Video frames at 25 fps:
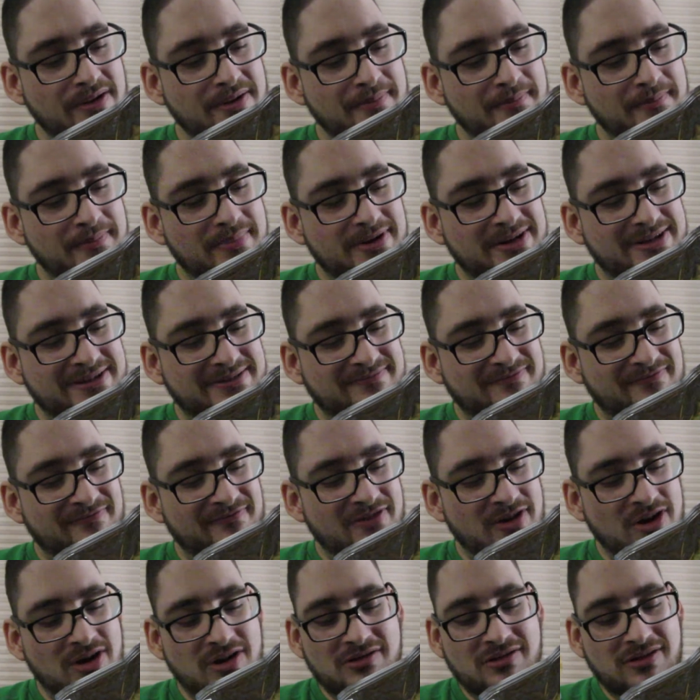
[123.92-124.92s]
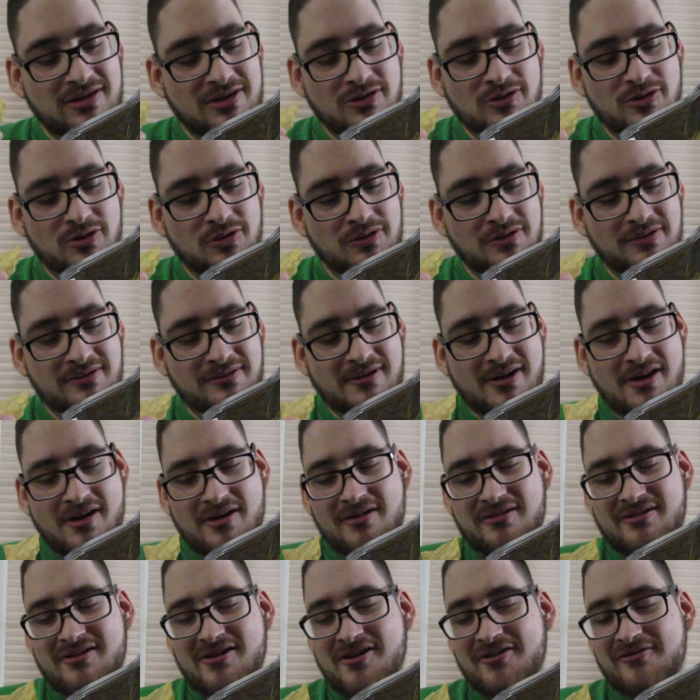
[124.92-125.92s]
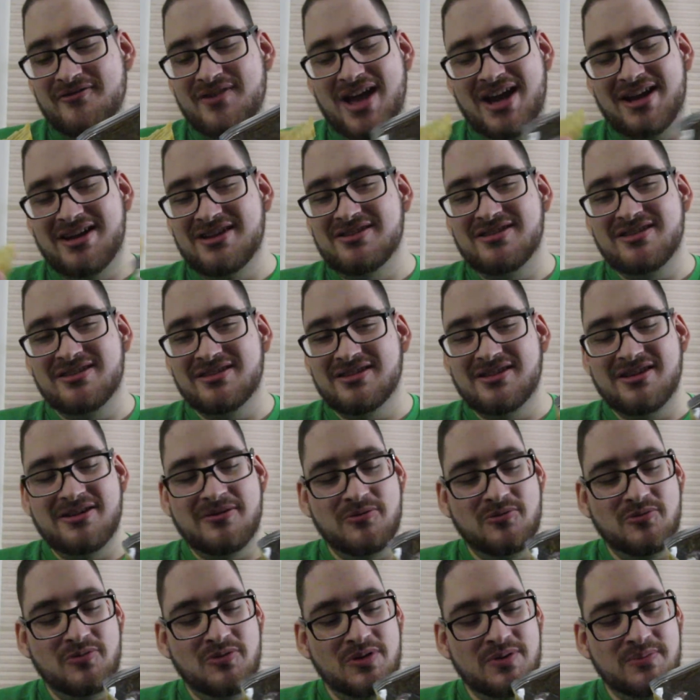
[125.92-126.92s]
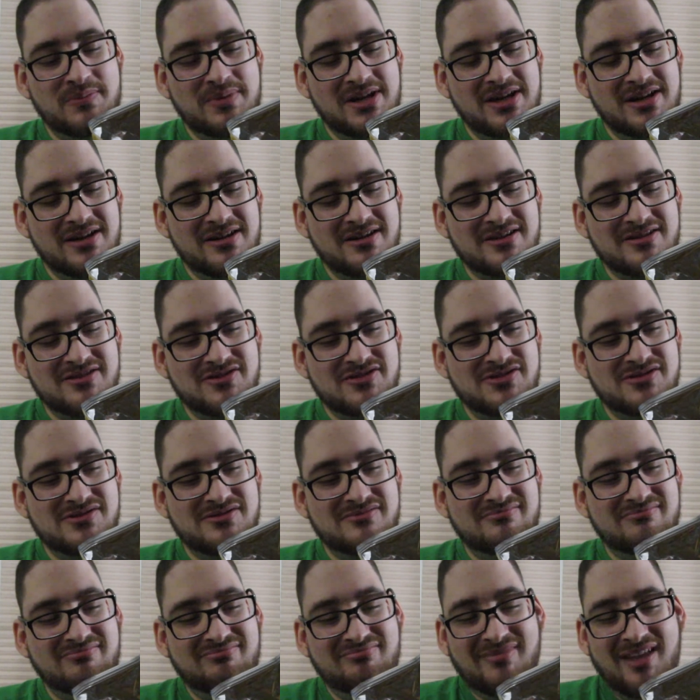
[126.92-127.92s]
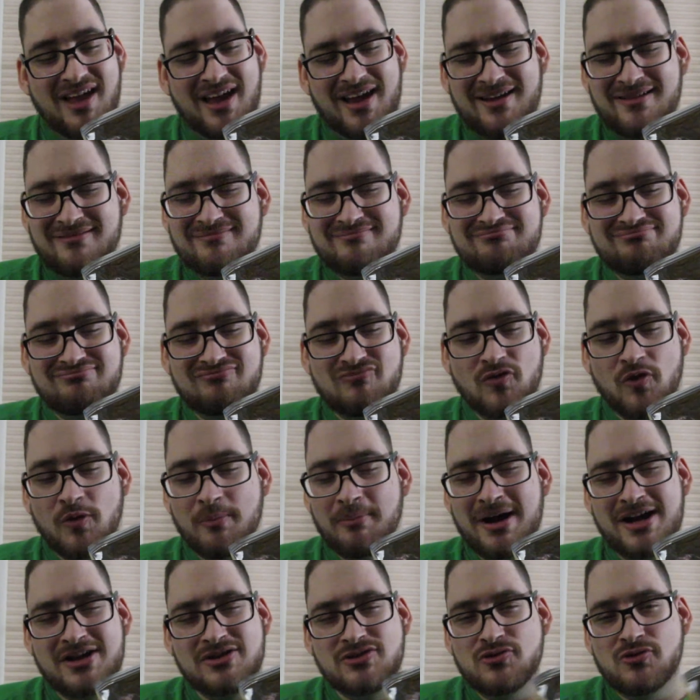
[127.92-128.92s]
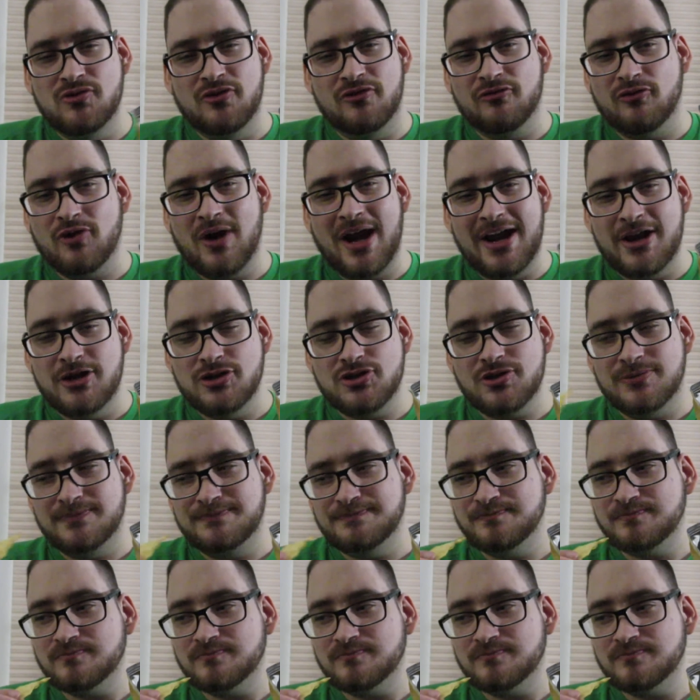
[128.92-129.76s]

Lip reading: but very little of anything that would be, remind you of ranch.